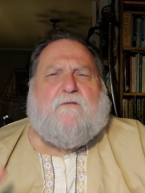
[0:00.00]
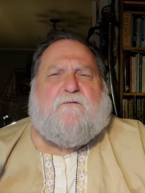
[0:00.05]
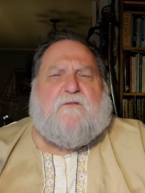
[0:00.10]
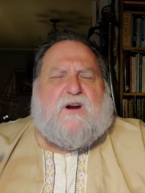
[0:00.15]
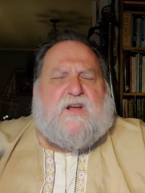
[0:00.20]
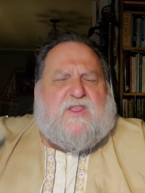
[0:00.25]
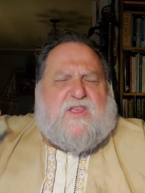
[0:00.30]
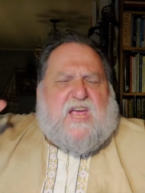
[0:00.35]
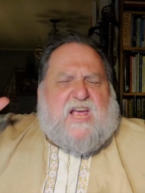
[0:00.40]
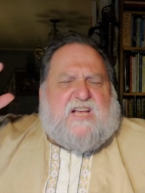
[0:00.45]

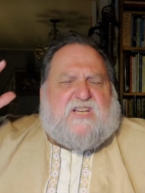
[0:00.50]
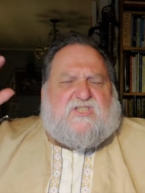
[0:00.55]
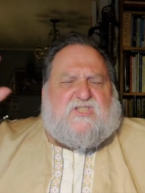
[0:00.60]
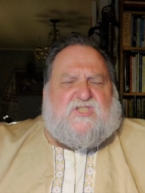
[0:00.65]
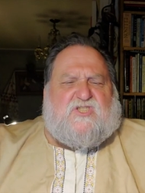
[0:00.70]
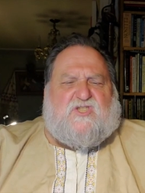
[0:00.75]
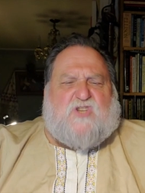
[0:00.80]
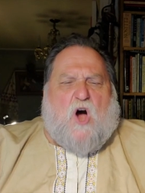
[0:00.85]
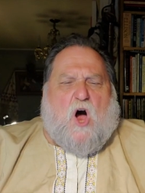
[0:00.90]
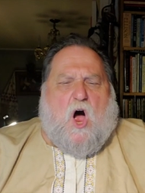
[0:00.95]
For this
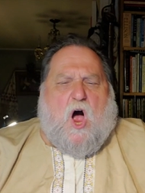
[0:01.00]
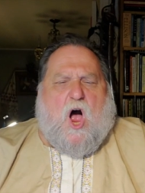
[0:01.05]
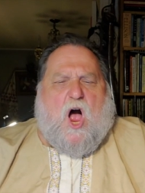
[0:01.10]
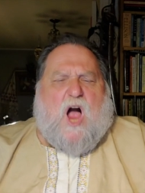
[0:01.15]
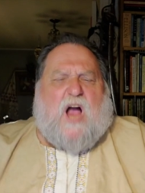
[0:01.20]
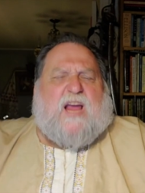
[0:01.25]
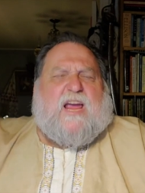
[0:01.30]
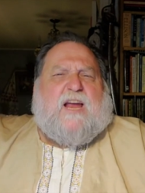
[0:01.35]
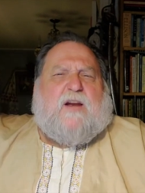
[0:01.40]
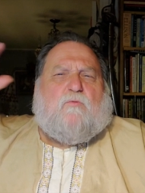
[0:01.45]

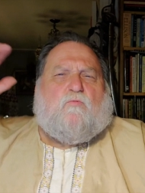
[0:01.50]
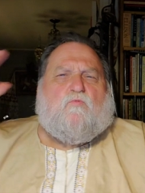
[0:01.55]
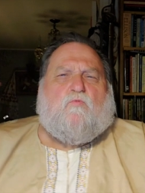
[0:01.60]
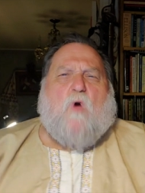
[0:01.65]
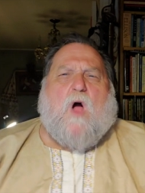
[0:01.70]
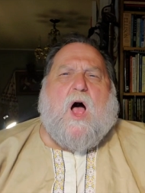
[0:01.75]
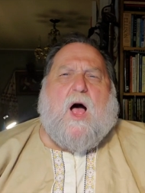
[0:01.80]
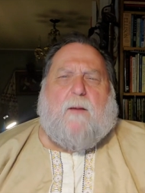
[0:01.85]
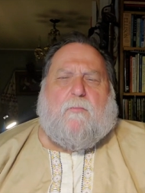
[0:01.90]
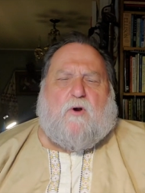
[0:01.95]
dog and
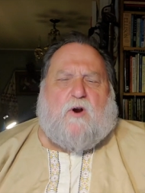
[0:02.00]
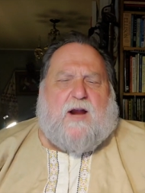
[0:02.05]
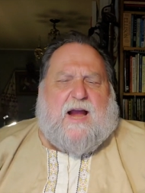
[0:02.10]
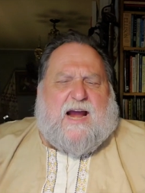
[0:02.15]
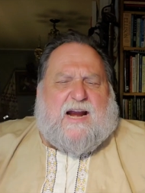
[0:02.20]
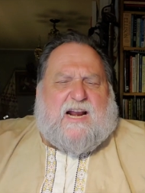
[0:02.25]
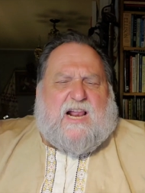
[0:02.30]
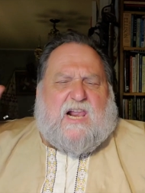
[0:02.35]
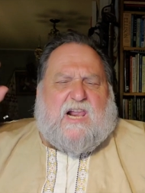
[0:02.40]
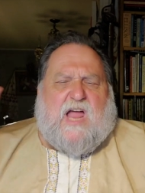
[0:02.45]
robber
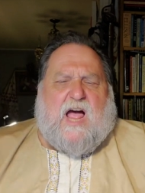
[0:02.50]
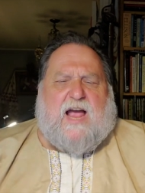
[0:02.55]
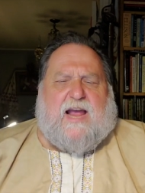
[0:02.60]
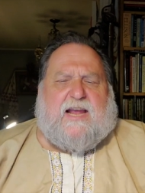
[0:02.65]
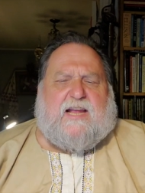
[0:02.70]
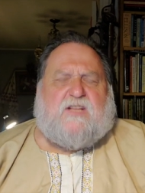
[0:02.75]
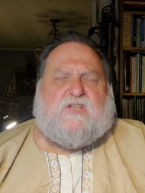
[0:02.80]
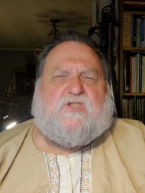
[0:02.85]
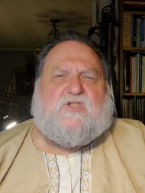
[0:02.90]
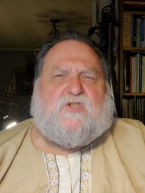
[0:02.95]
had a
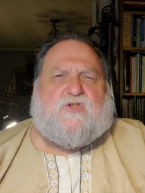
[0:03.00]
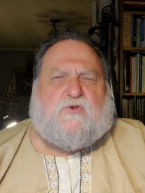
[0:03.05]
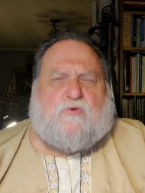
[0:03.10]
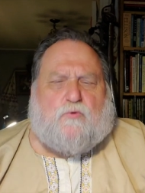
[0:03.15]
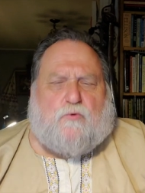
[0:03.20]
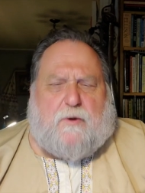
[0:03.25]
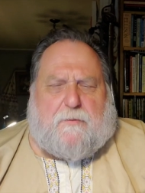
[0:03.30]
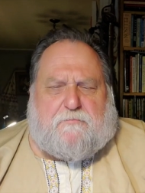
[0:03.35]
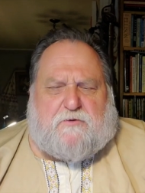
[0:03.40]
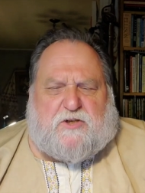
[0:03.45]
lying
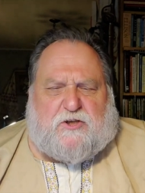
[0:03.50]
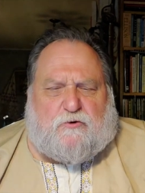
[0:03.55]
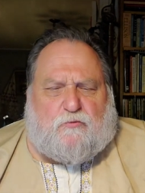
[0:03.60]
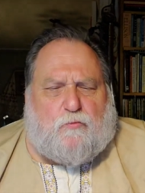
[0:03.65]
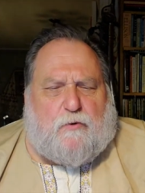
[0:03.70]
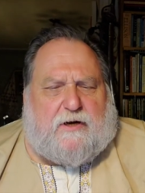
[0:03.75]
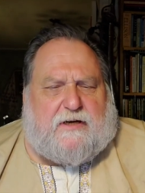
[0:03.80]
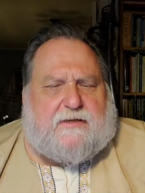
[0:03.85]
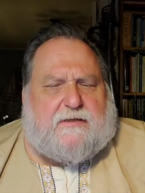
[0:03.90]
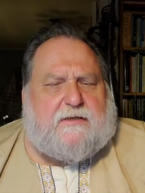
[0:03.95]
inscription
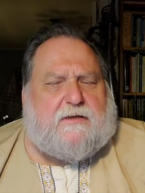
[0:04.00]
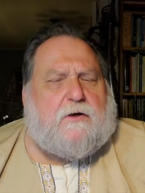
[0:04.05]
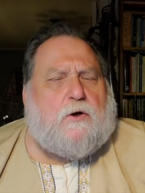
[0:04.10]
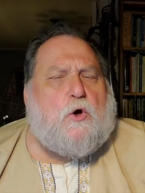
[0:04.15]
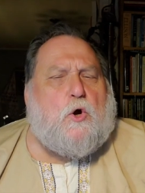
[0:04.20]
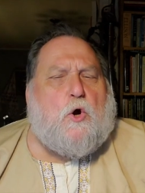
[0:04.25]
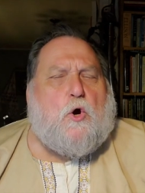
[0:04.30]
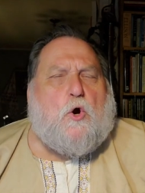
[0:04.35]
written